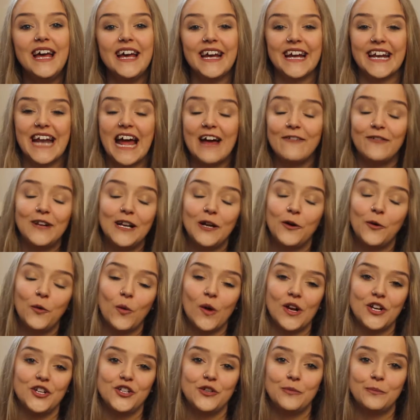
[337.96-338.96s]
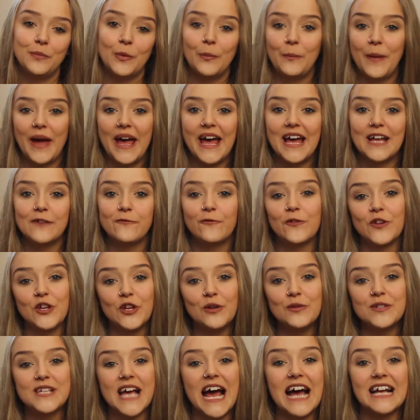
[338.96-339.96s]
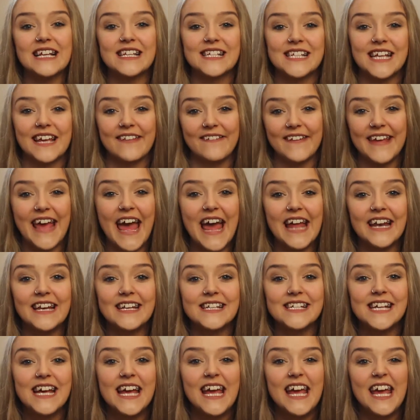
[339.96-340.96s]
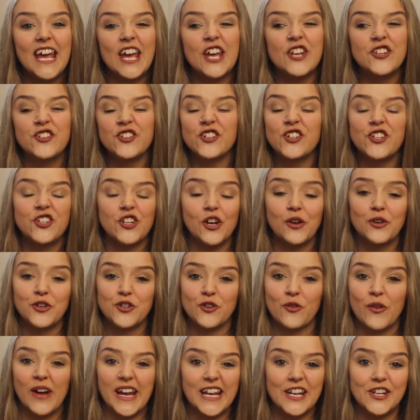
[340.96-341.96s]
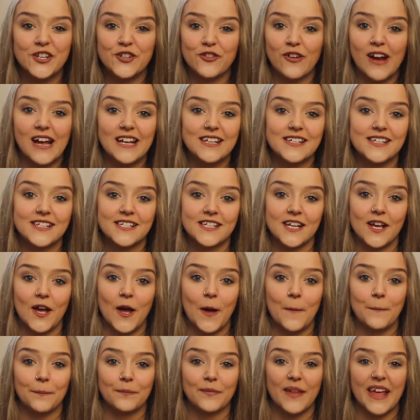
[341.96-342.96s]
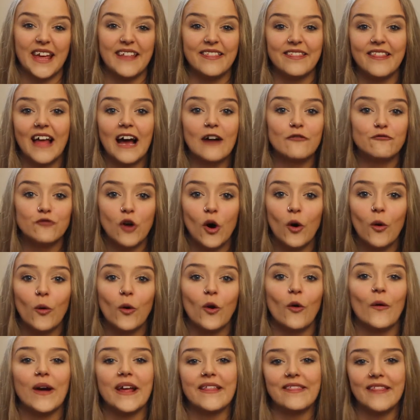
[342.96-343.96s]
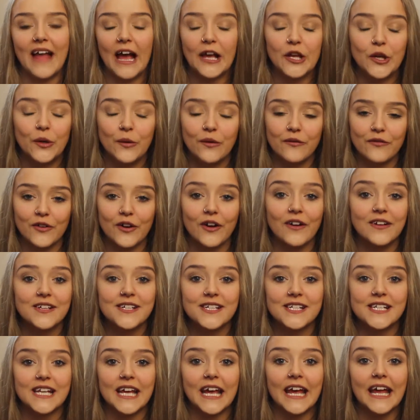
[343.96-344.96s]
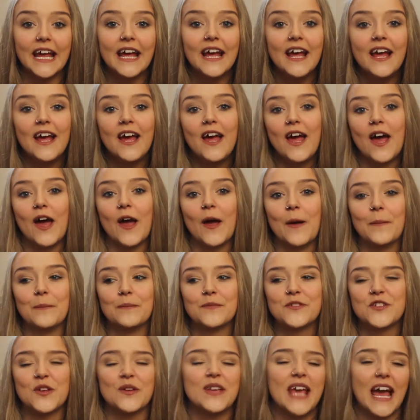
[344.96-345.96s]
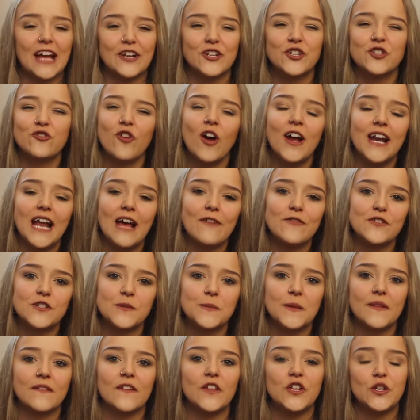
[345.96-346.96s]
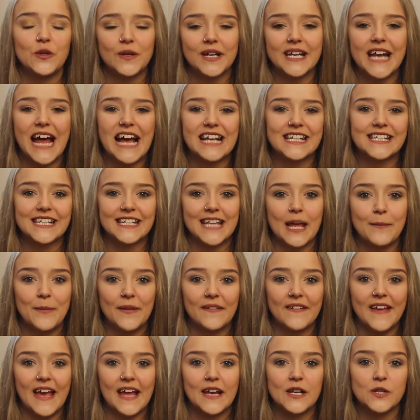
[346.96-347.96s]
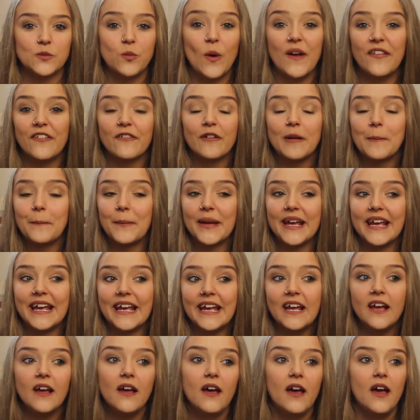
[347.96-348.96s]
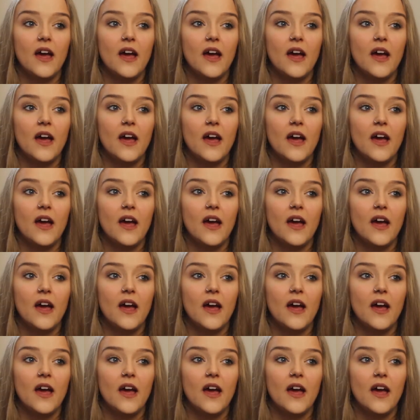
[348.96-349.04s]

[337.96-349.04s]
can have a little question prepared for you to ask at the end, it just shows your interest in that role or in that university. So just try and have something that you can ask them at the end, whether it be